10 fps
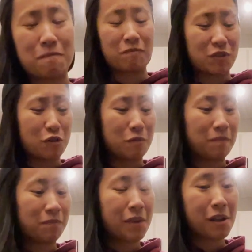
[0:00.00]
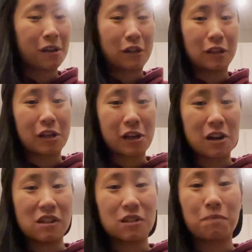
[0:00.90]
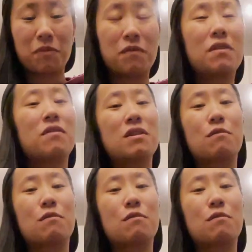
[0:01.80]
So good luck guys. If you have any